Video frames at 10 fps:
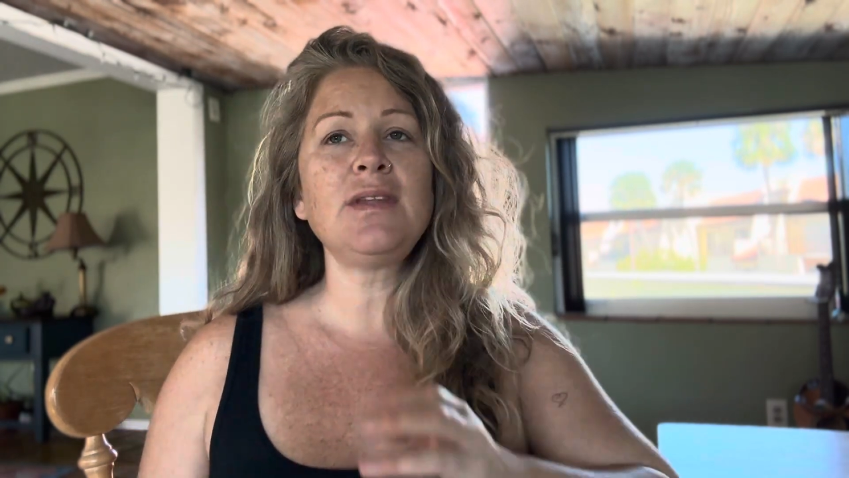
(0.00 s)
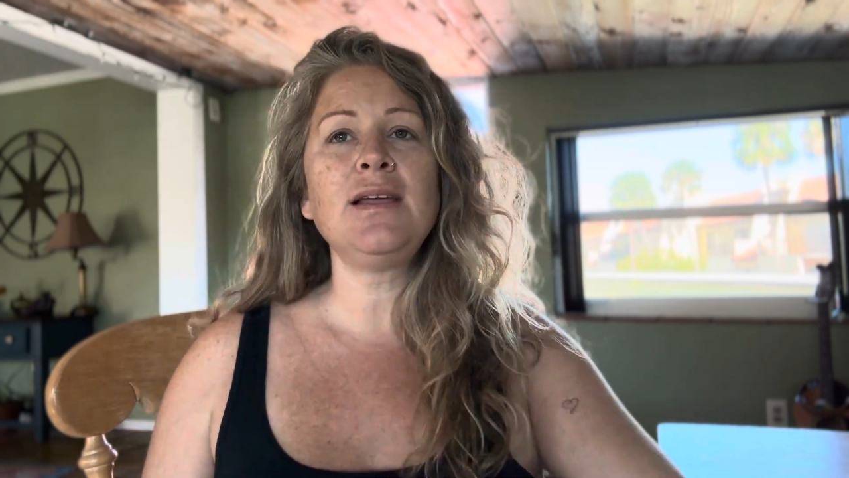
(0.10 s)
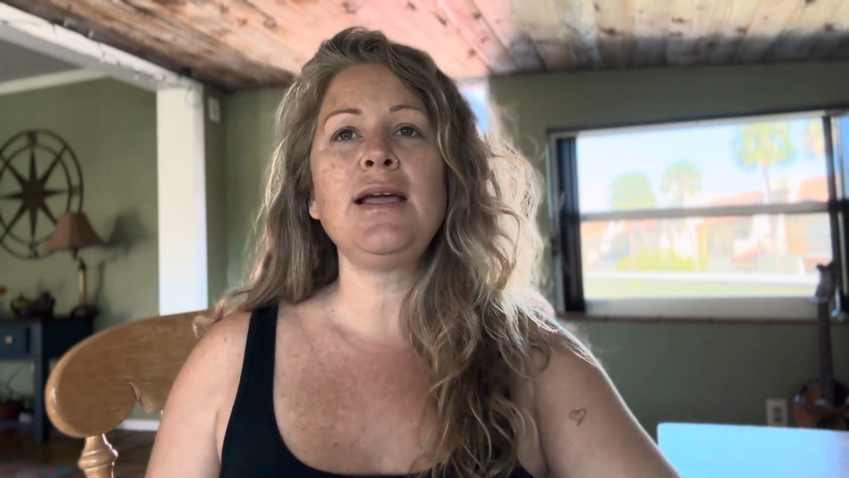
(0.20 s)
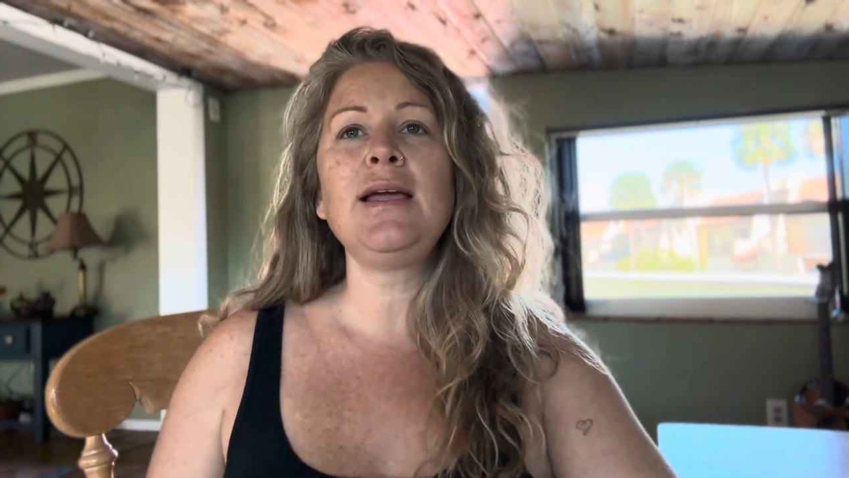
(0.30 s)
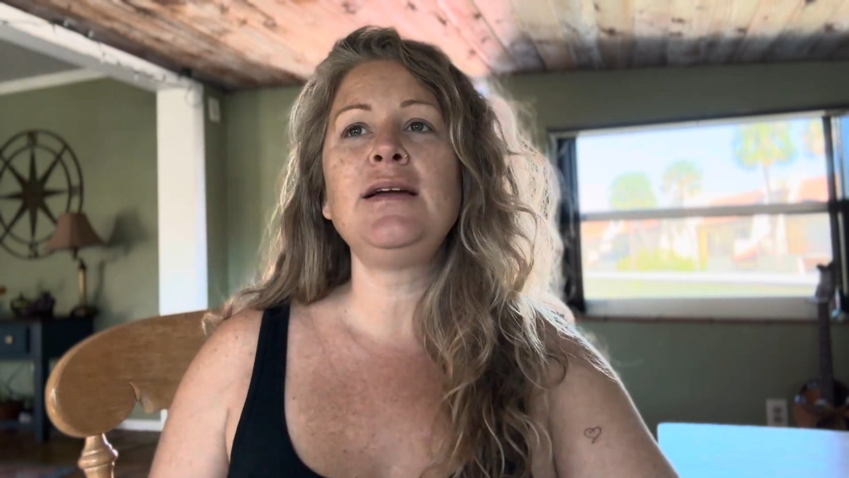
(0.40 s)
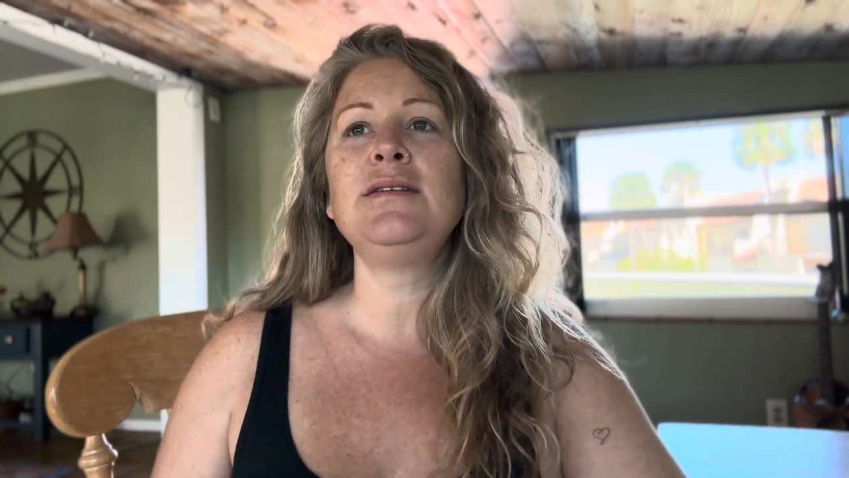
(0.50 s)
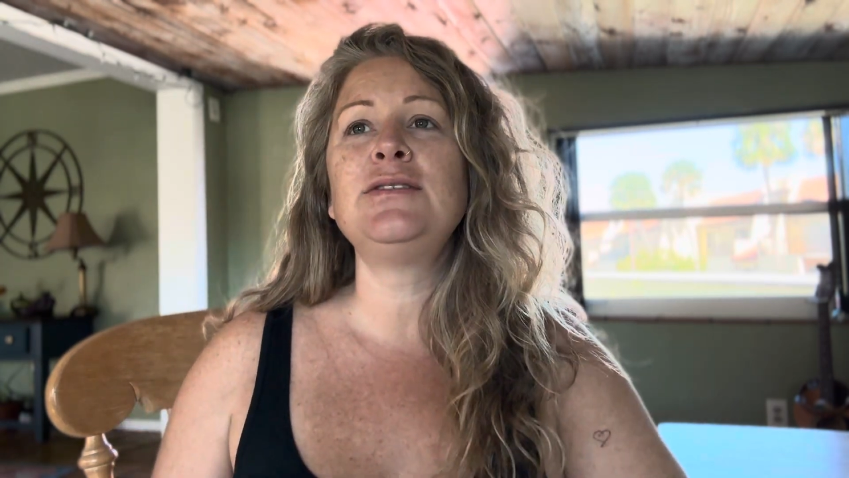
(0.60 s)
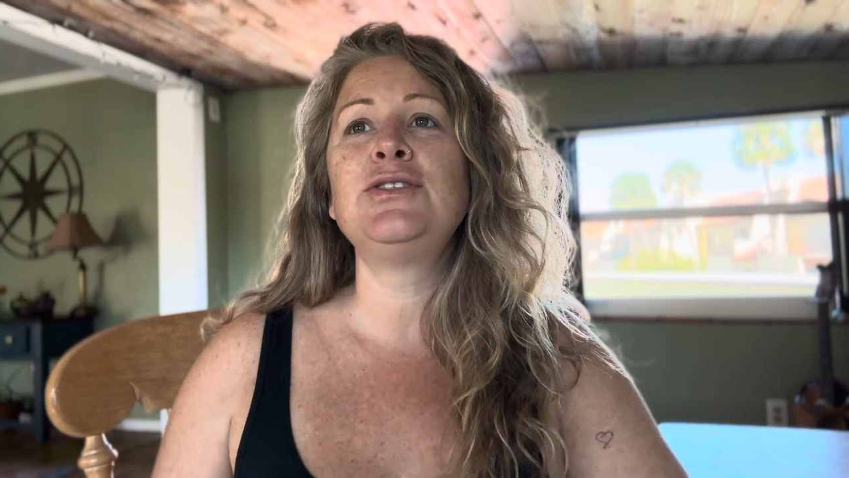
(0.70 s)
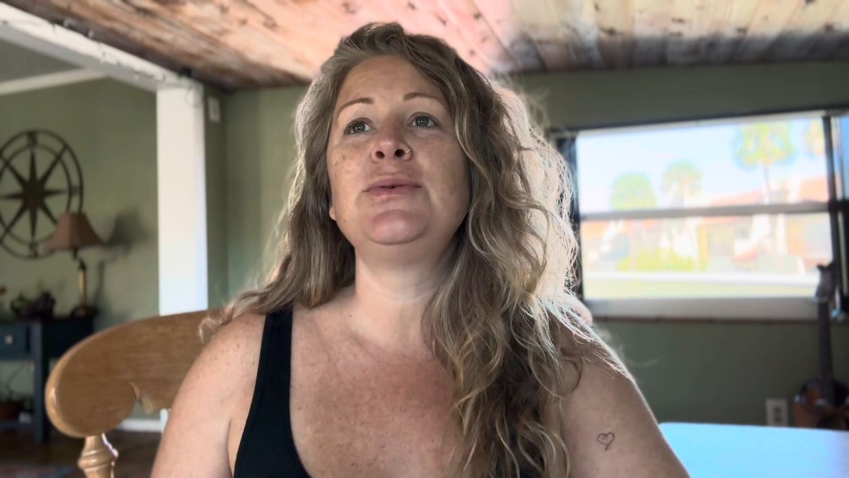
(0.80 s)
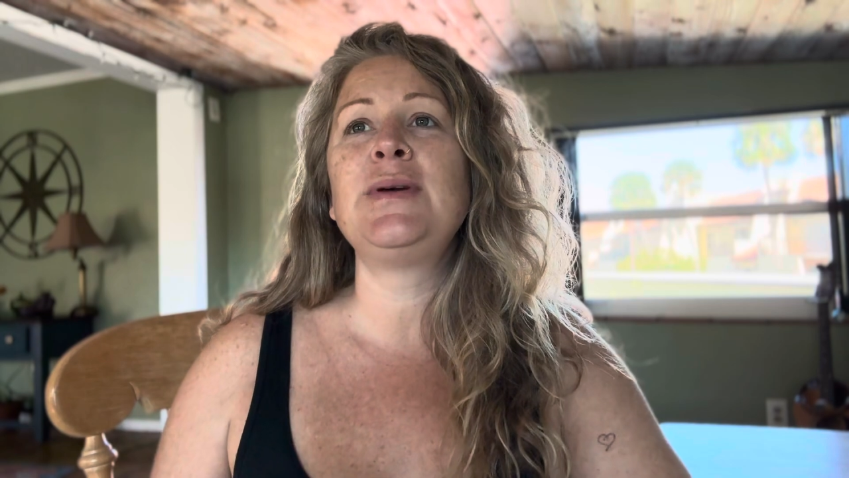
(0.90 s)
and
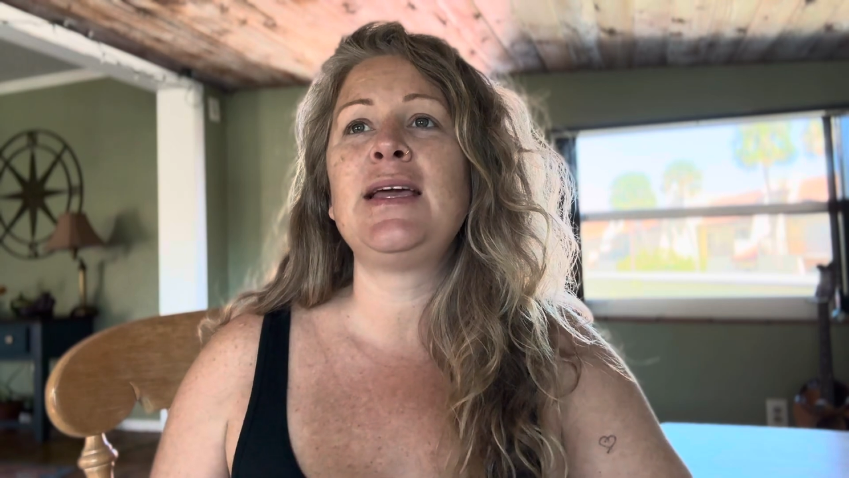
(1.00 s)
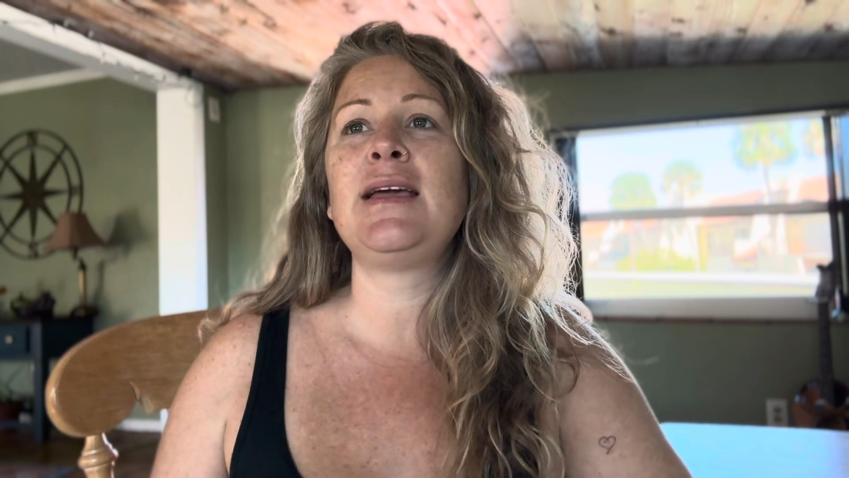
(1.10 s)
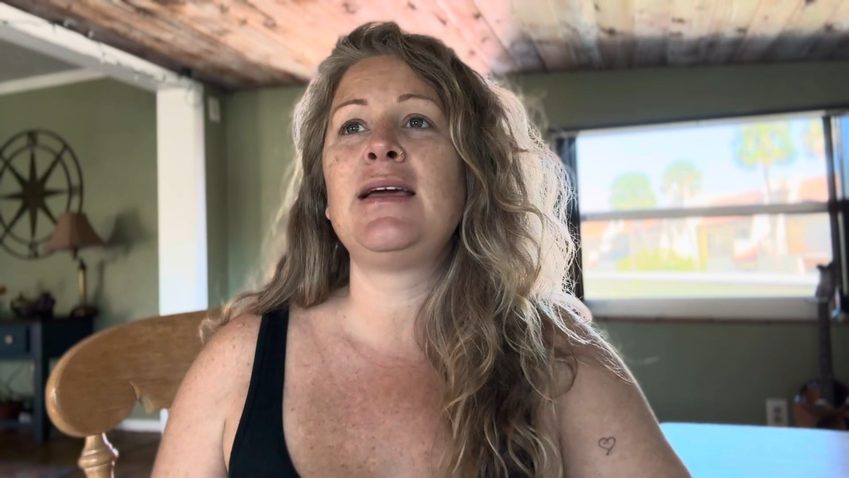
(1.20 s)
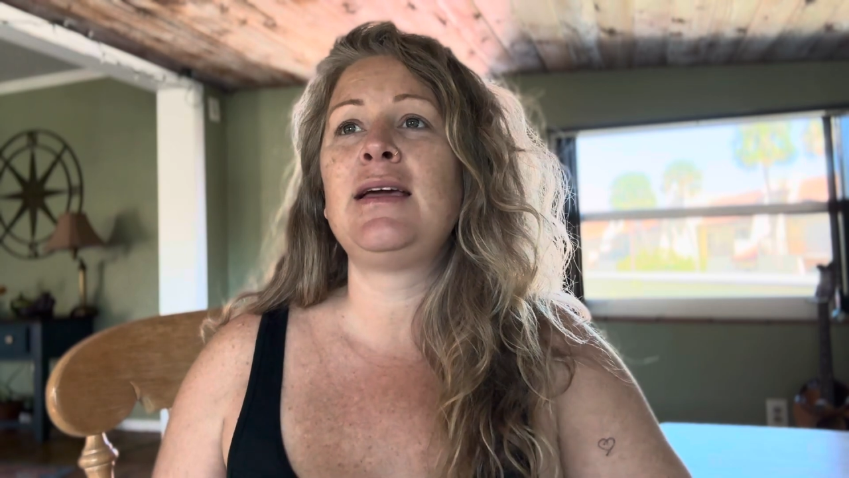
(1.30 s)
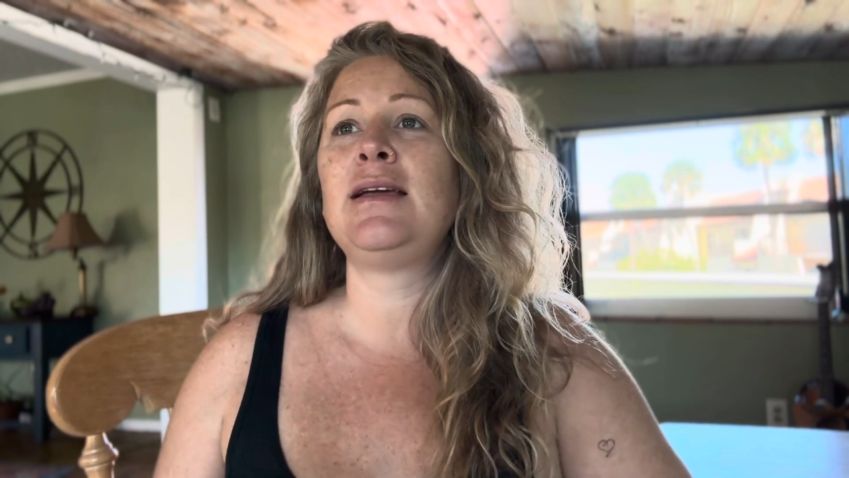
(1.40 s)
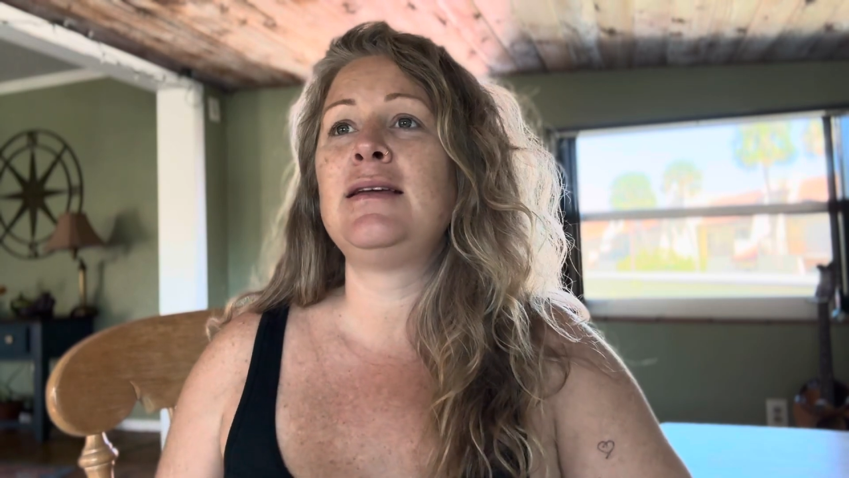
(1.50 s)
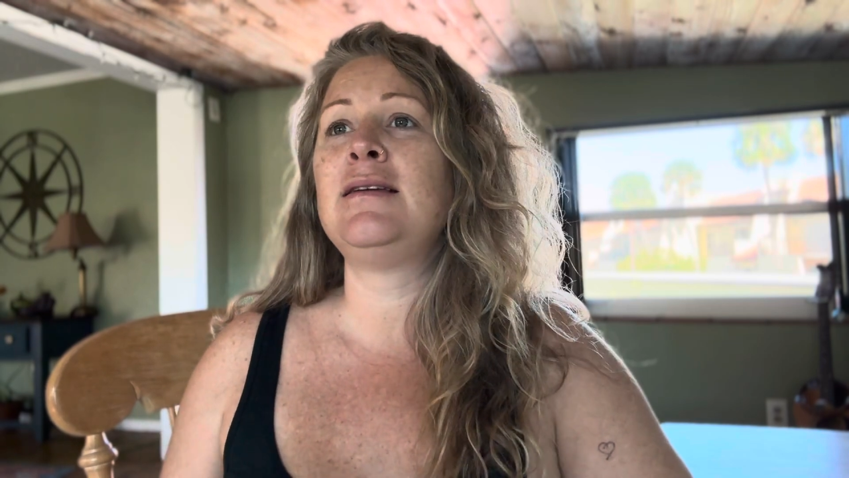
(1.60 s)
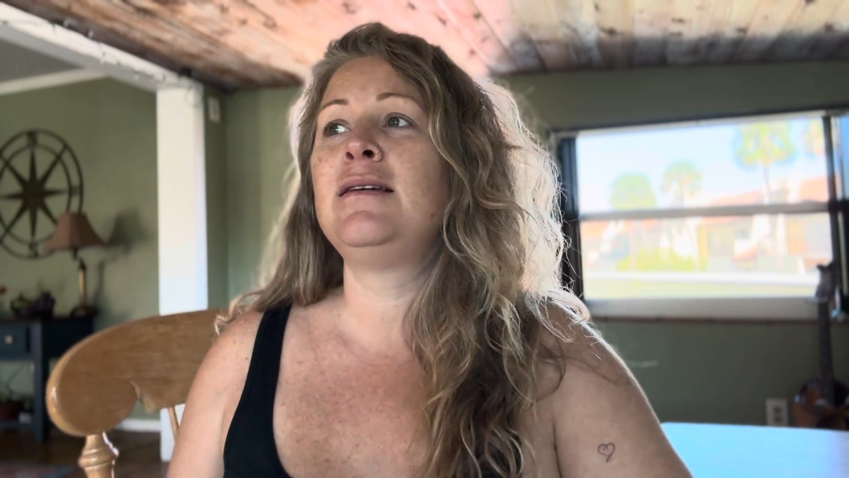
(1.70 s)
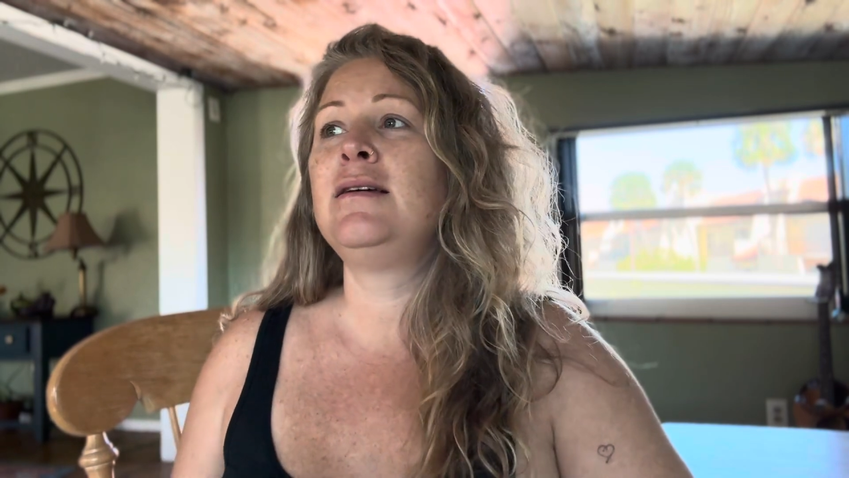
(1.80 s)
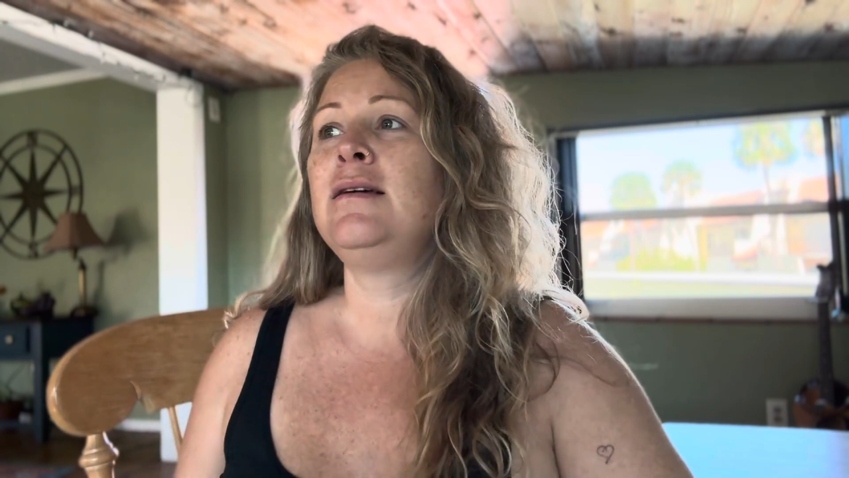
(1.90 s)
doing it in